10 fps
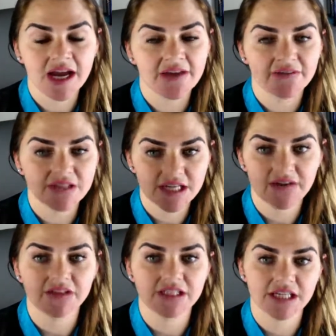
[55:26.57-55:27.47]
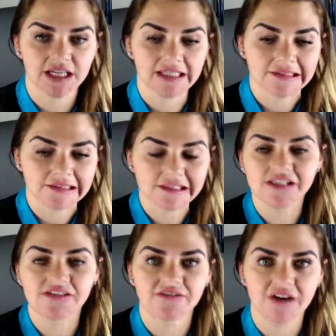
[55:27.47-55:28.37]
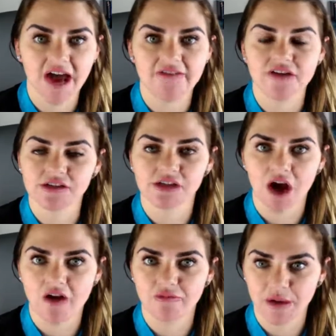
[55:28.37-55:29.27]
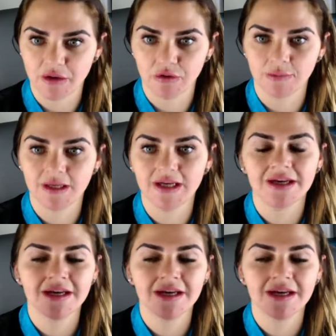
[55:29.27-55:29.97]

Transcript: I have definitely taken at least 5 years off my grooming